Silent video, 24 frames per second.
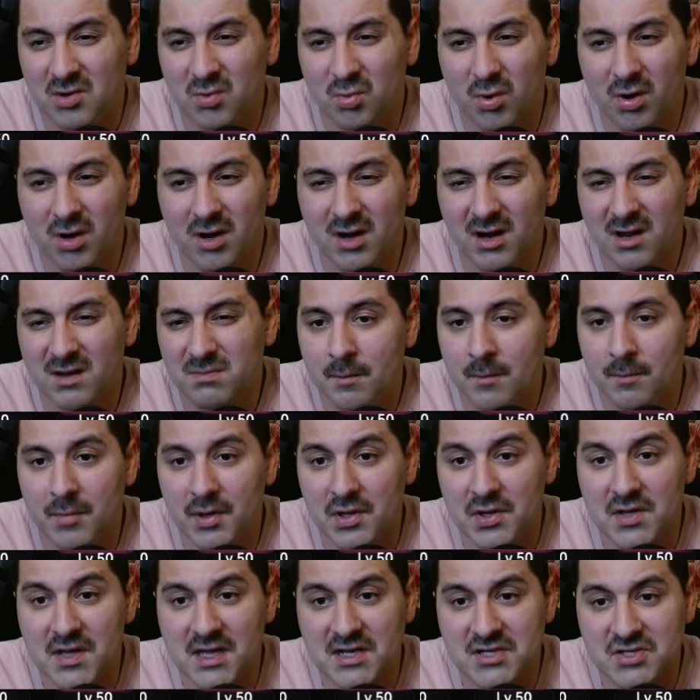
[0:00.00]
work, but
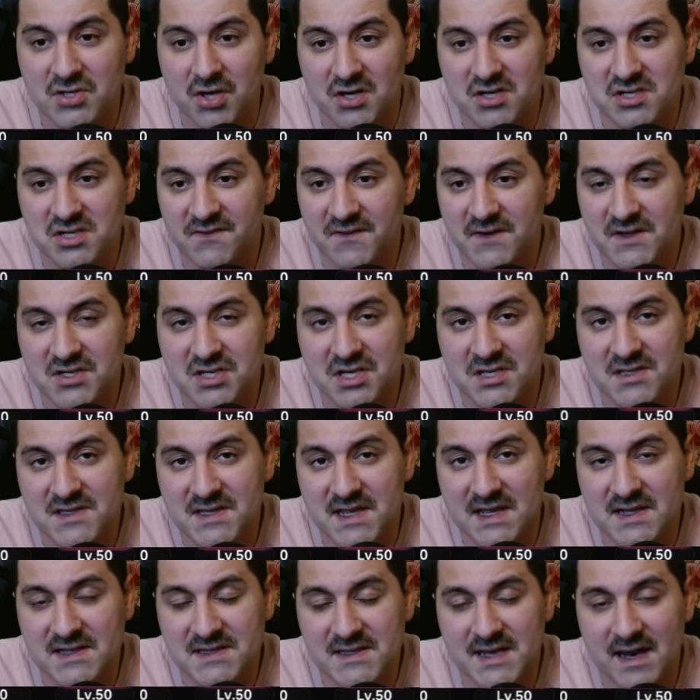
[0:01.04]
you get charge efficiency
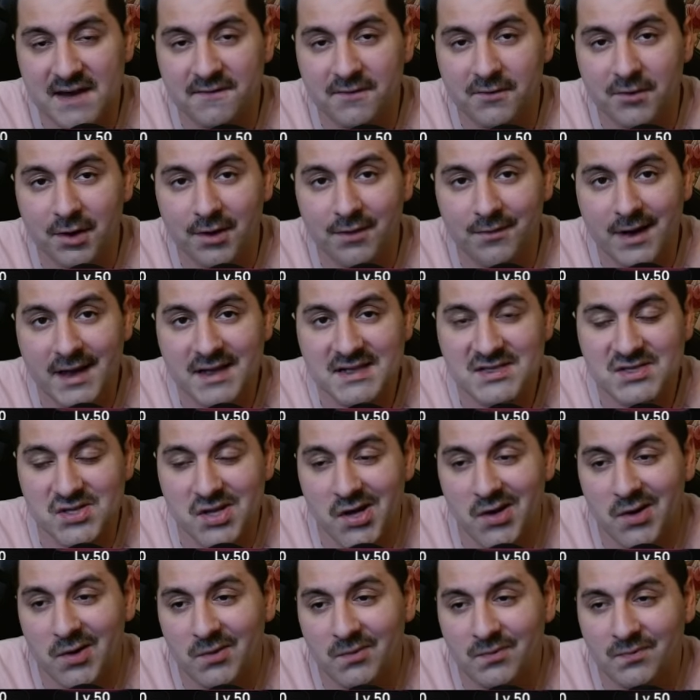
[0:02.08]
instead of crit rate,
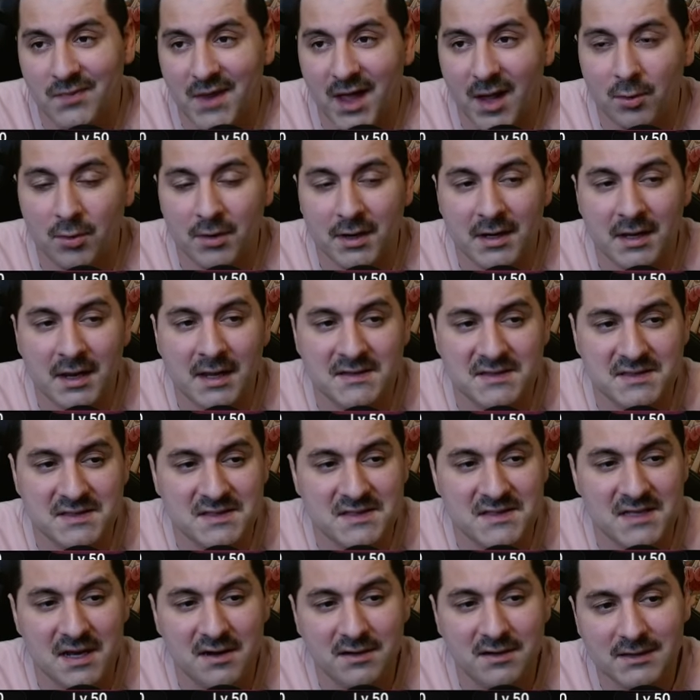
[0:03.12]
so I wouldn't
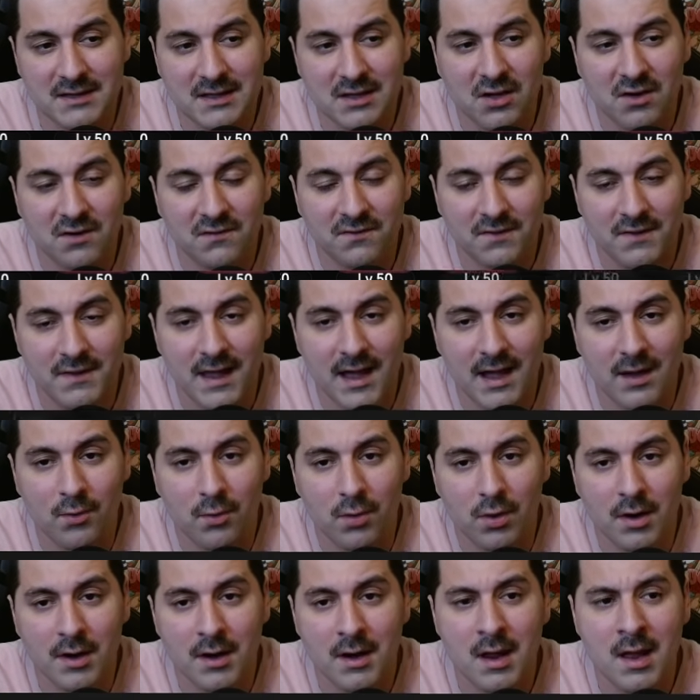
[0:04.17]
necessarily go for that
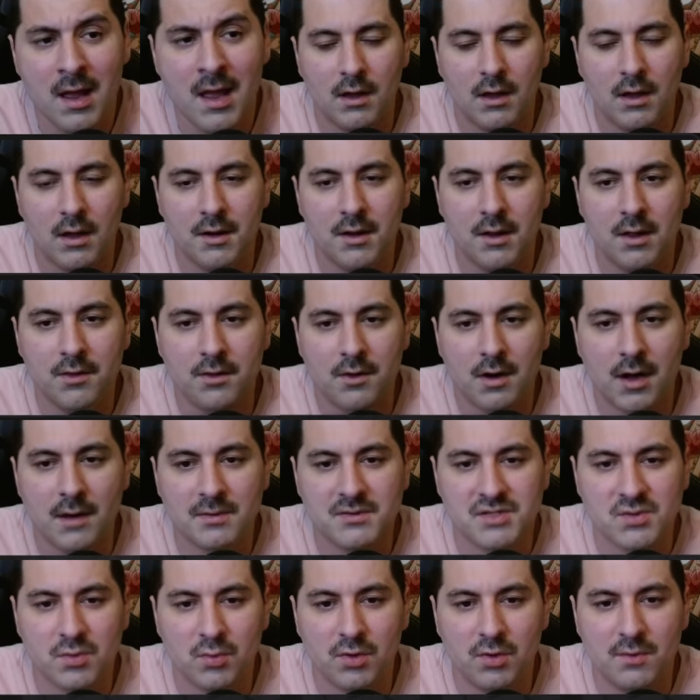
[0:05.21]
one. Another
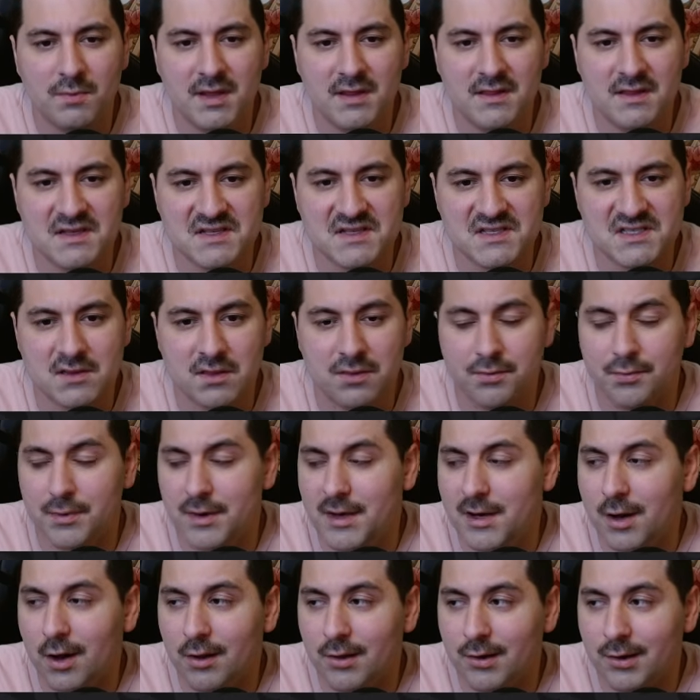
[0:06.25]
option would be this
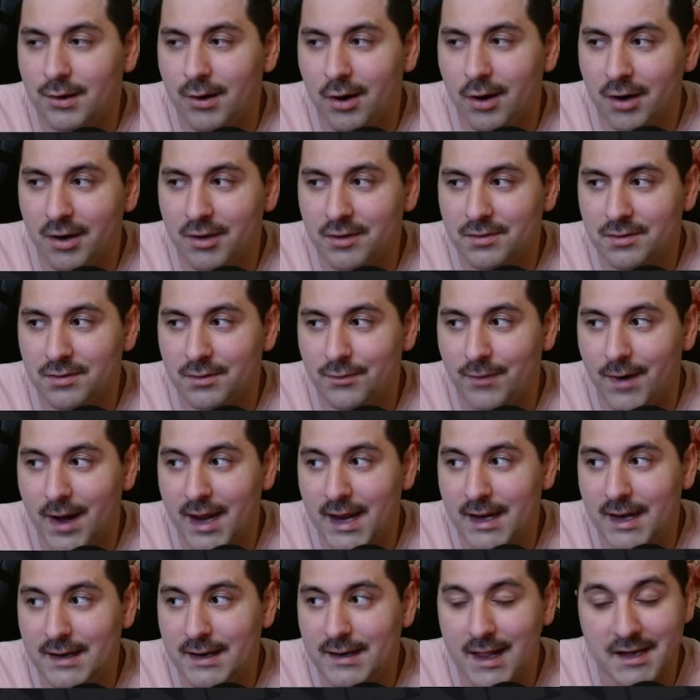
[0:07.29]
$3 arc, The
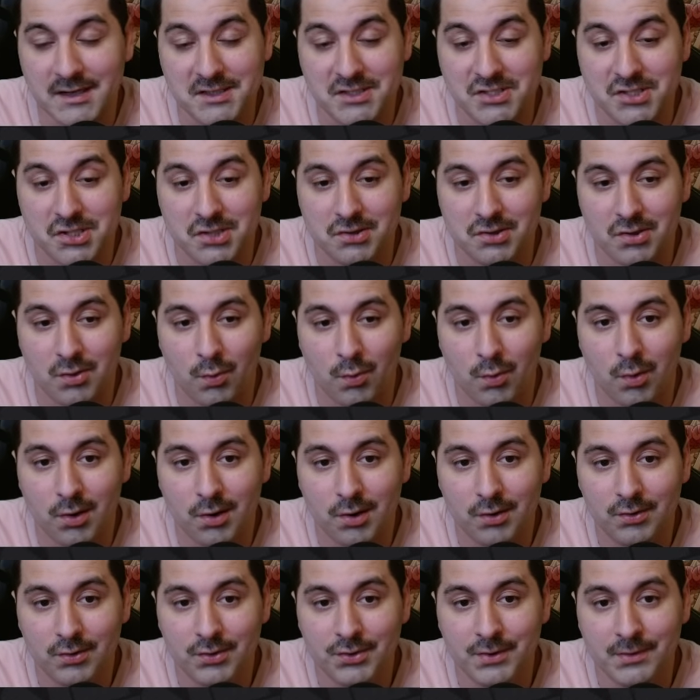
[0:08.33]
Rain That Shook the
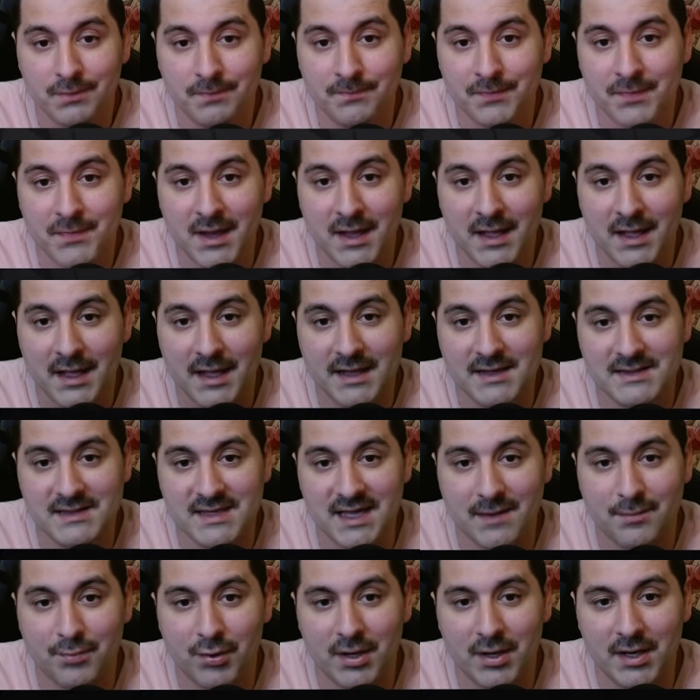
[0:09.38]
World. It's a
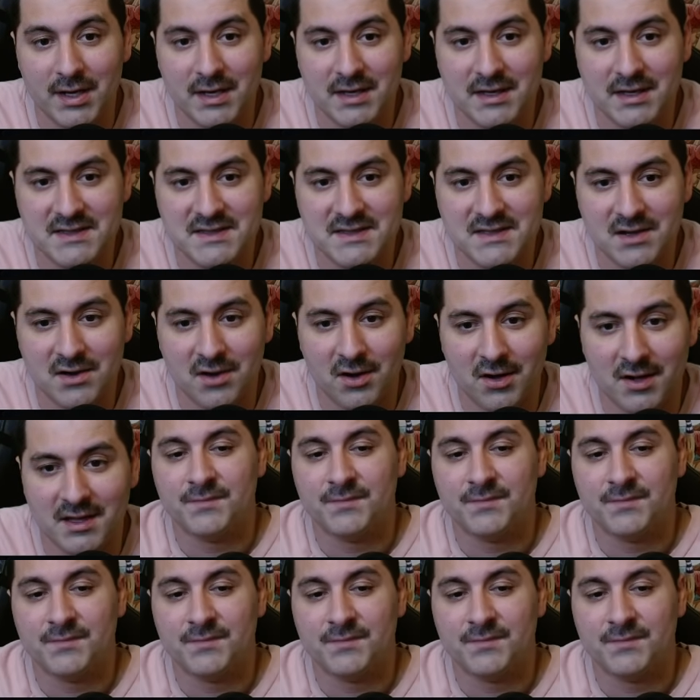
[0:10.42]
pretty decent arc.